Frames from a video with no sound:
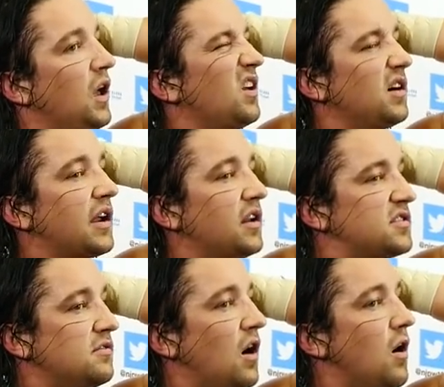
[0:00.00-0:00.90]
You're getting
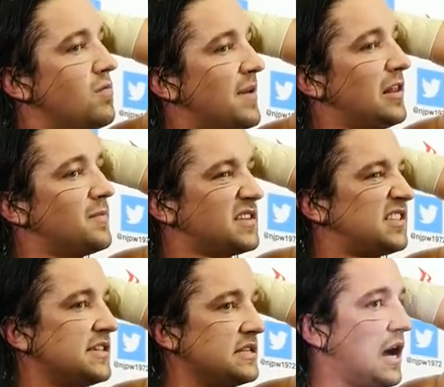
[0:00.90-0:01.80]
too old, maybe a little bit
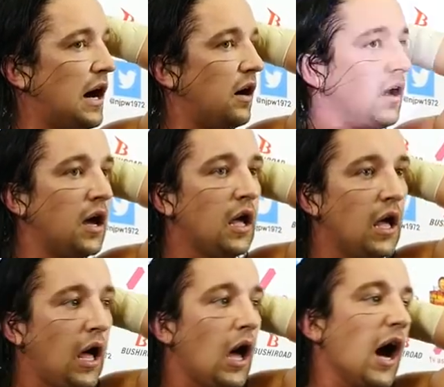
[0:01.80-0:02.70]
senile.
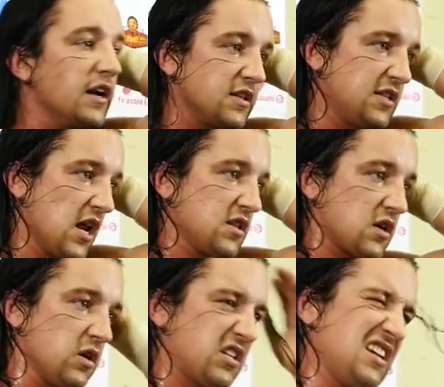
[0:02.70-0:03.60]
I just did it to
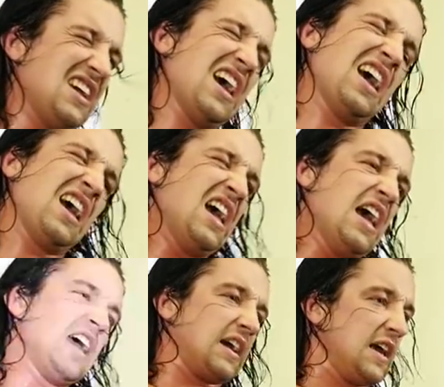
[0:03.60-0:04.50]
Cushy,
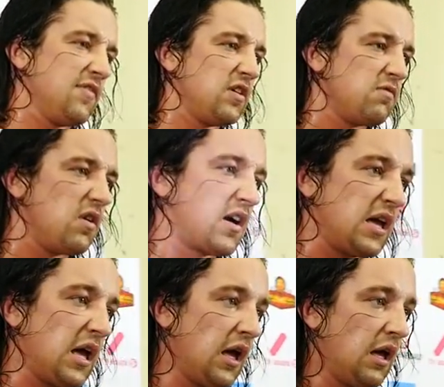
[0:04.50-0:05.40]
Kevin, and
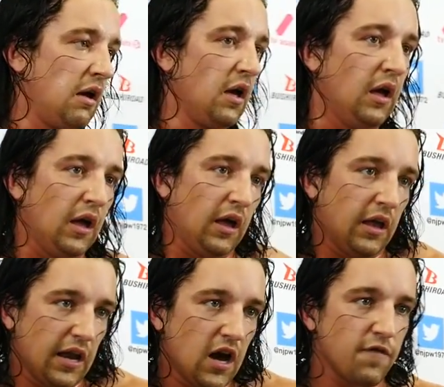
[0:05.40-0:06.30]
Rocky.
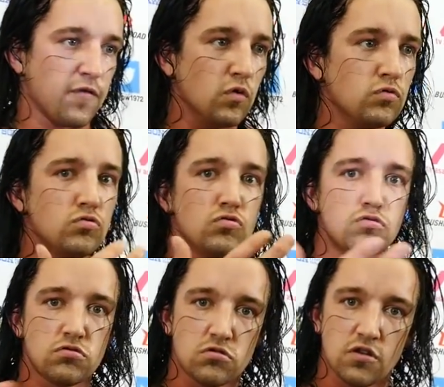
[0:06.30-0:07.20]
Now, for
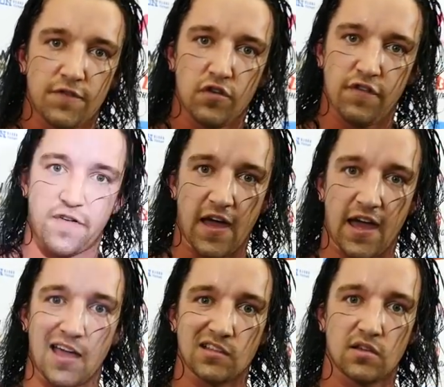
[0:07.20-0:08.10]
all of you
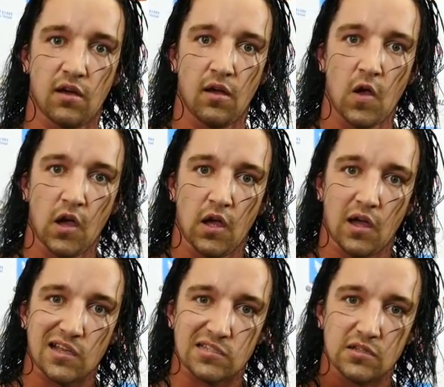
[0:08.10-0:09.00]
fans,
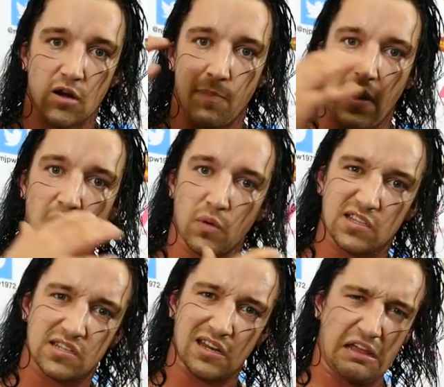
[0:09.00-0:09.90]
it's not about
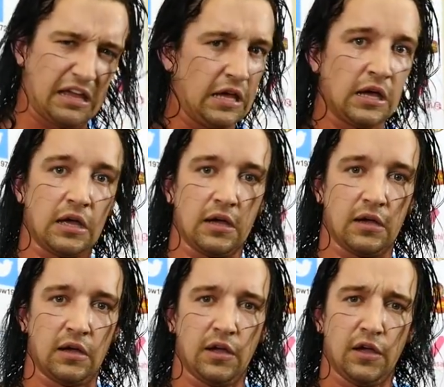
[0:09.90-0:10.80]
what's in here,
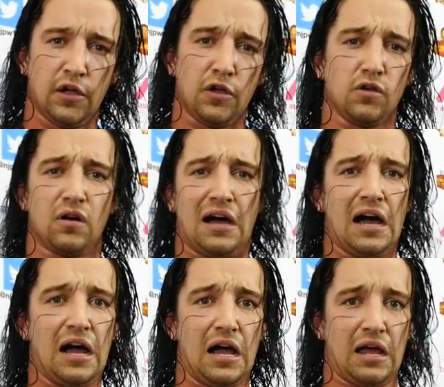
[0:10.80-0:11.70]
your
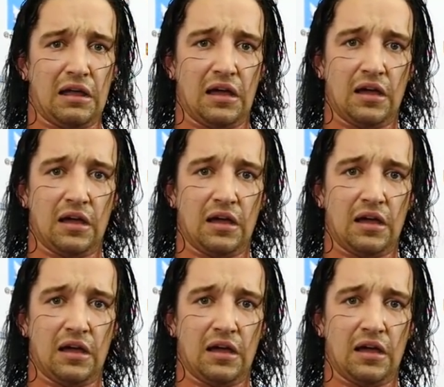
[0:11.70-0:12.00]
heart.